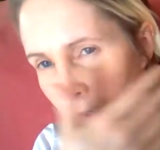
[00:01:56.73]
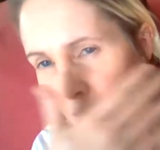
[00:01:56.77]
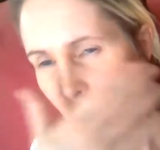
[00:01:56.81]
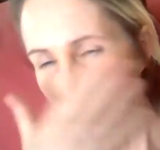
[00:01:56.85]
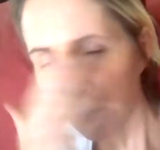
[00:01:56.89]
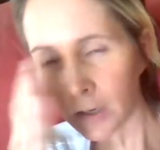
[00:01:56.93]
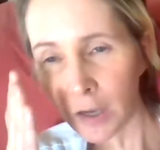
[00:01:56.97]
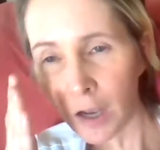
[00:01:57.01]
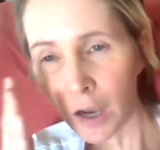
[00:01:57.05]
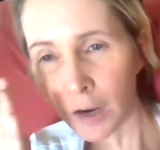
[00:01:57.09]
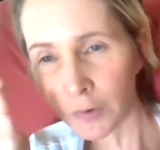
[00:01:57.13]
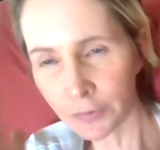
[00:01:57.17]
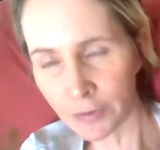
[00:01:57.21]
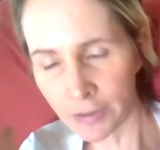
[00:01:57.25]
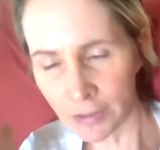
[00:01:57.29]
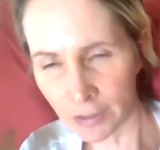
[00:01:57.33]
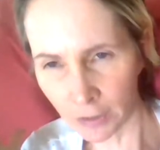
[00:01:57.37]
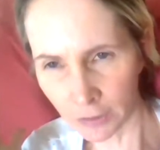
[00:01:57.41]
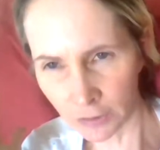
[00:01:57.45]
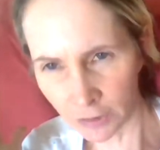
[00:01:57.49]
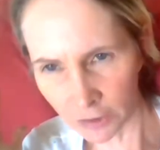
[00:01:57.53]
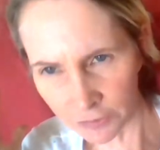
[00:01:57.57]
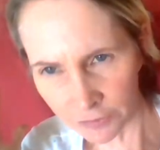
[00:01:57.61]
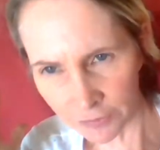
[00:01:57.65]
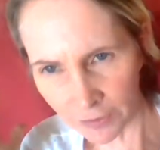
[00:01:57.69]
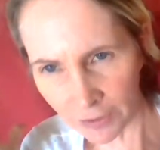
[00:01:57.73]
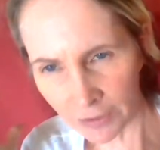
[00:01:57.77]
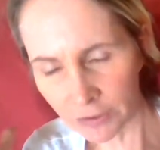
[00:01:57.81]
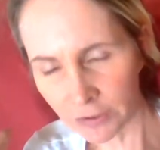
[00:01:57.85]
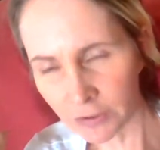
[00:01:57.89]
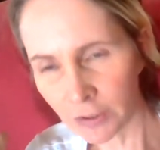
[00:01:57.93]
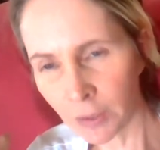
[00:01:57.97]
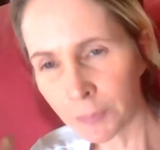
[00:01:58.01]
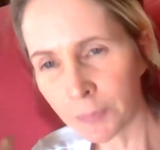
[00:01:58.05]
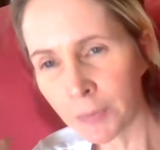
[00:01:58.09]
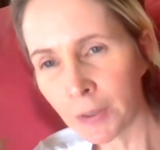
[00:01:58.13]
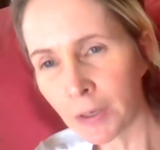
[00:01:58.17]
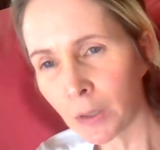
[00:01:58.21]
covering on his face, and
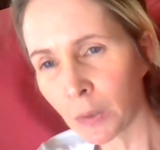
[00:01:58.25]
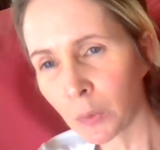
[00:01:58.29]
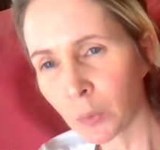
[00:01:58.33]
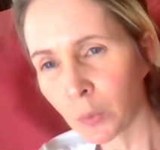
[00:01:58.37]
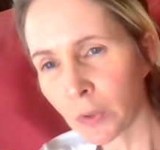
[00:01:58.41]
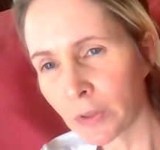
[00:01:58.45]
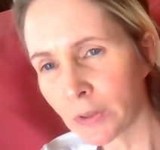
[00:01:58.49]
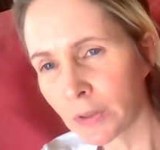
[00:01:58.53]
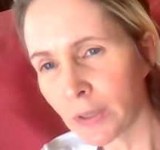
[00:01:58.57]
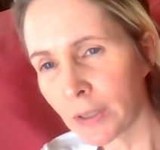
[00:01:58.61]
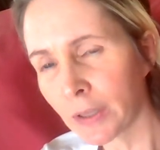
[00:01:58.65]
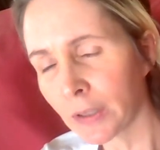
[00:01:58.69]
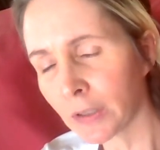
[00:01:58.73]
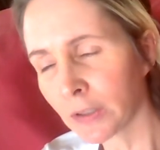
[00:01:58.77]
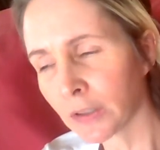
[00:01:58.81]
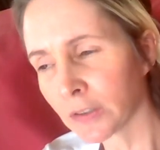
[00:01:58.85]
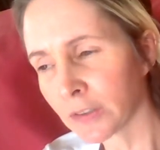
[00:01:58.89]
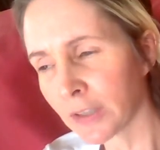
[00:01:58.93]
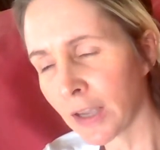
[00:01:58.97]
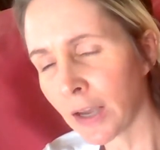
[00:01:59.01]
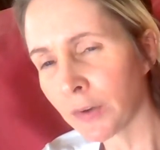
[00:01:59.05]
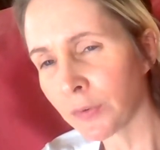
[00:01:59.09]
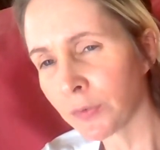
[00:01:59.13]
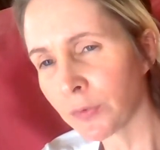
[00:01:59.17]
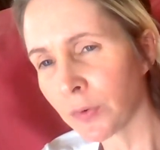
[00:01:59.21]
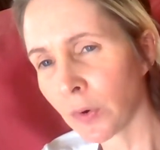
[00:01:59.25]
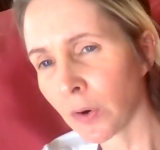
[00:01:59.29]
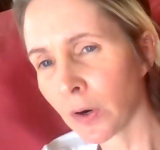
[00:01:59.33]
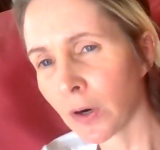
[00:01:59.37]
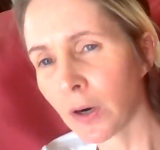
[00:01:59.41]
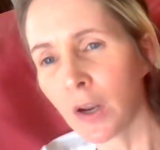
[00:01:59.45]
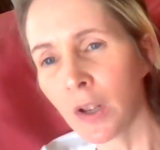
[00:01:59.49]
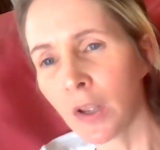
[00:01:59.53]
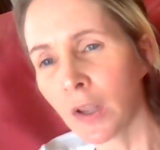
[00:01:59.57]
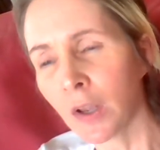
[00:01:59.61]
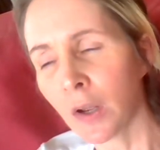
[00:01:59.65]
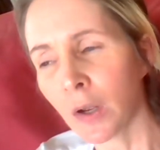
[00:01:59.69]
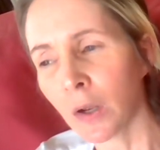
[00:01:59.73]
I'm thinking, what the hell is that for?
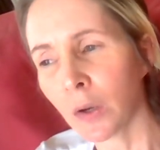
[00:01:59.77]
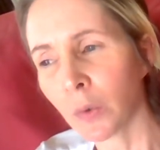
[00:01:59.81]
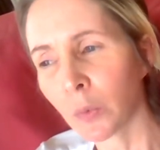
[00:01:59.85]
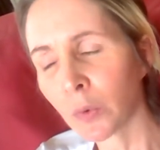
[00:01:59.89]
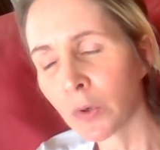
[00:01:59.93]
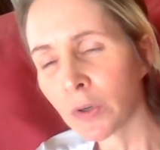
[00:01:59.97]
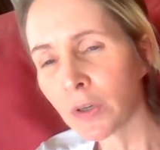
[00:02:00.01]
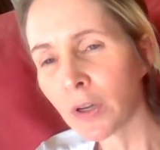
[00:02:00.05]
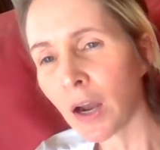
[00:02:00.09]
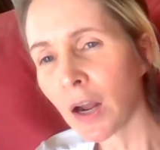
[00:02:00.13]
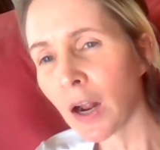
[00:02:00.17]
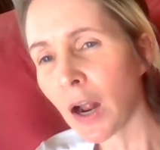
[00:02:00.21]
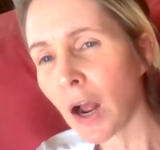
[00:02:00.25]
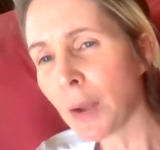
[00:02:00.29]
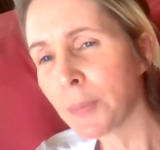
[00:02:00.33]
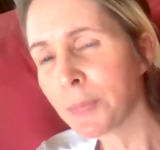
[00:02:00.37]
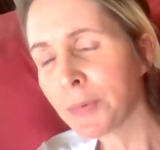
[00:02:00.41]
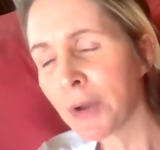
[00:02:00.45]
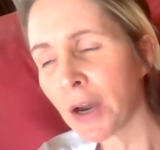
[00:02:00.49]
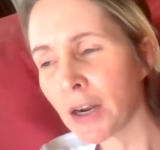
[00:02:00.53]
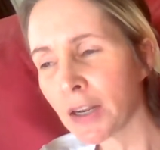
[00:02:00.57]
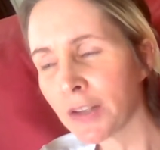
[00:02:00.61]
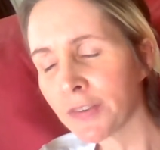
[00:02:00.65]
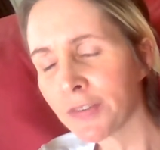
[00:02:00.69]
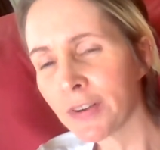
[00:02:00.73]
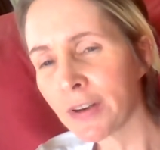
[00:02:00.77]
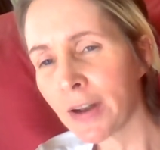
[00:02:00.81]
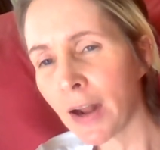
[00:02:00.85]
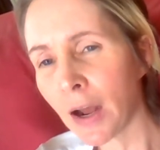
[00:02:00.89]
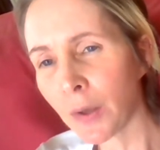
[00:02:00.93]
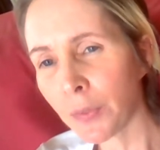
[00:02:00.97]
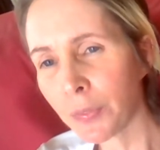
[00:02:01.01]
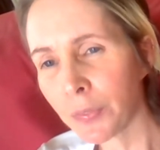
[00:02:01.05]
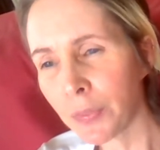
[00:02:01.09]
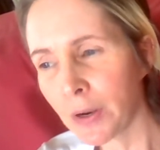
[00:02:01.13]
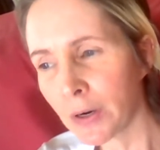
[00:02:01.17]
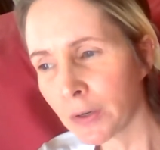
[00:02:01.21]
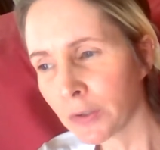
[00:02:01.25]
I'm not even
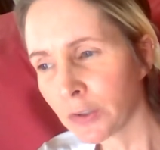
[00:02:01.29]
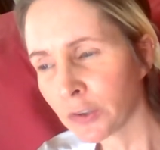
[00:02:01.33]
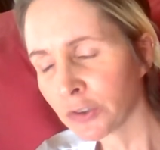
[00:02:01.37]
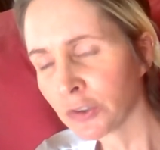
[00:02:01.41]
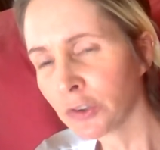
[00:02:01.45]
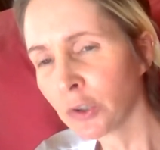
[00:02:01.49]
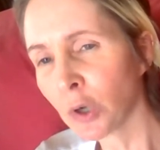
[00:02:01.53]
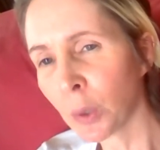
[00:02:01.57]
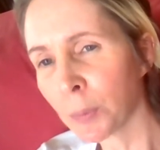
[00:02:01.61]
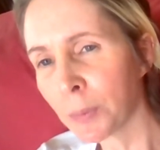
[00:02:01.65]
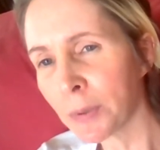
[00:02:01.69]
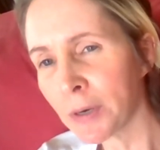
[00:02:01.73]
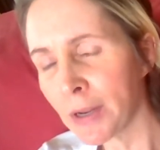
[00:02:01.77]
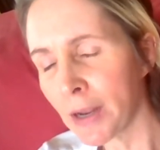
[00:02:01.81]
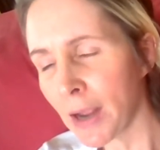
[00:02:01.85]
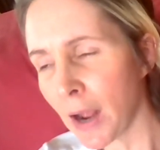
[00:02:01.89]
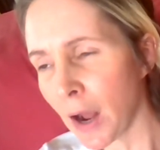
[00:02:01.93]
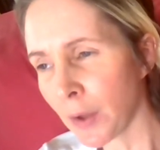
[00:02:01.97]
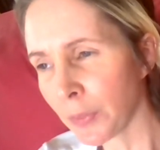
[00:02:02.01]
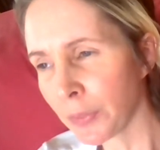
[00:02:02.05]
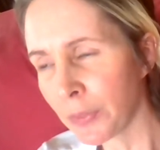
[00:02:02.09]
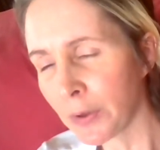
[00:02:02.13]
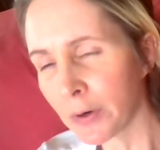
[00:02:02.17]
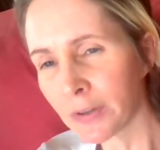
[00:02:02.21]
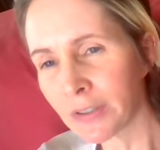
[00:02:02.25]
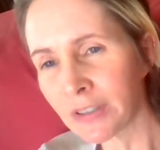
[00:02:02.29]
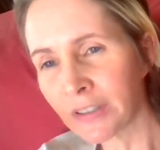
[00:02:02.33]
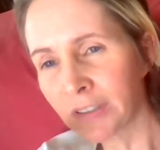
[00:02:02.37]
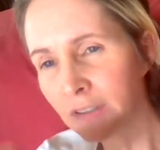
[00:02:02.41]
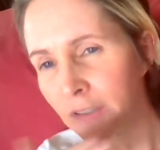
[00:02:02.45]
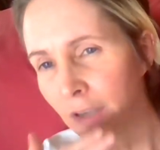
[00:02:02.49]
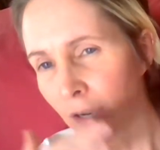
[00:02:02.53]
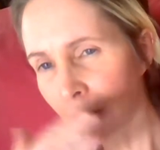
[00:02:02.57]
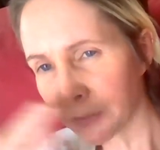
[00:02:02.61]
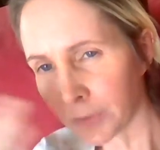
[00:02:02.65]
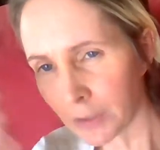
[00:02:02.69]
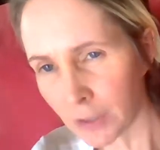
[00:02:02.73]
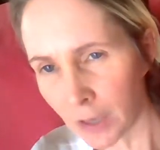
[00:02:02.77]
out there. There's nobody out there, and he's
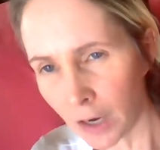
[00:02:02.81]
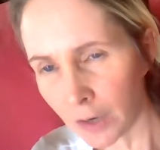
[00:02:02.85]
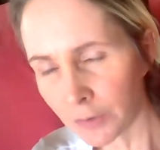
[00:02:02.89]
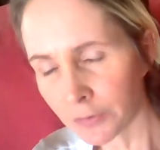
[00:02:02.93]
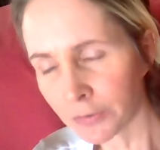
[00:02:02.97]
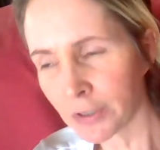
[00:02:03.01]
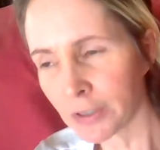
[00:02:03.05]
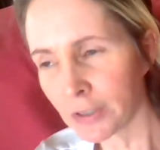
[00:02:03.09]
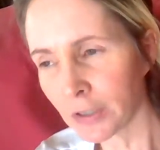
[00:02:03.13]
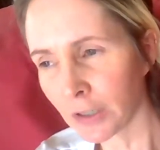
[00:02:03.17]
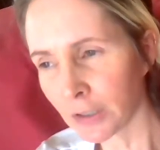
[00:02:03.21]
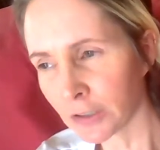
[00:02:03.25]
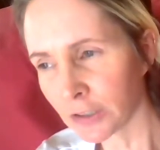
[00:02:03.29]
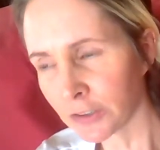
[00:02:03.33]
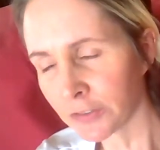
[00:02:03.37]
got the covering on his